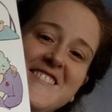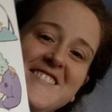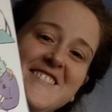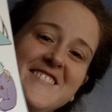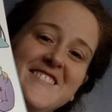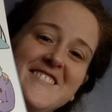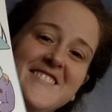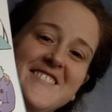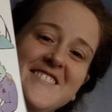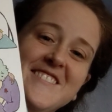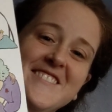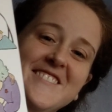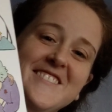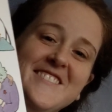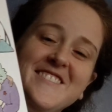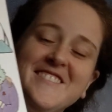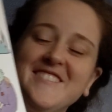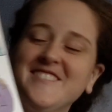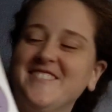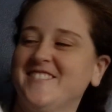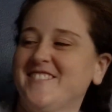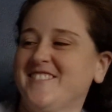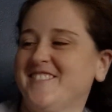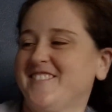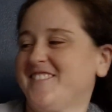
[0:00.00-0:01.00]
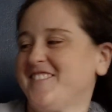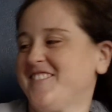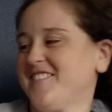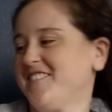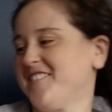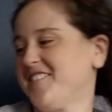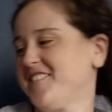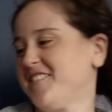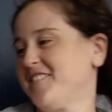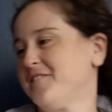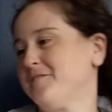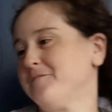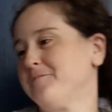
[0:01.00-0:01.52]

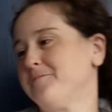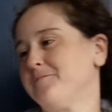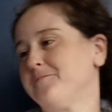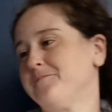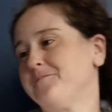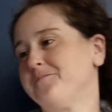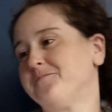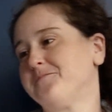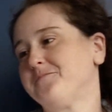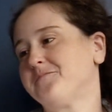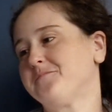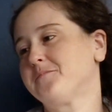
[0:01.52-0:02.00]
(silence)